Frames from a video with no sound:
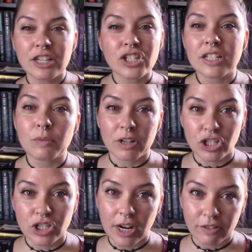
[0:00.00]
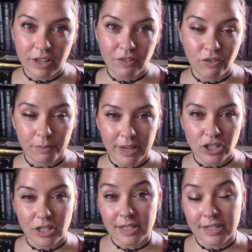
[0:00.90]
she doesn't want to share the
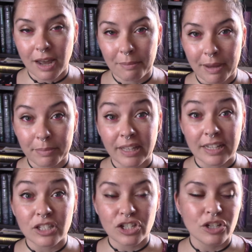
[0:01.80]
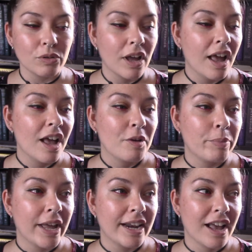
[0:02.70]
information it's not my place to
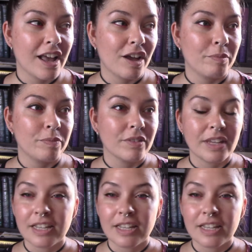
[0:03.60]
but um,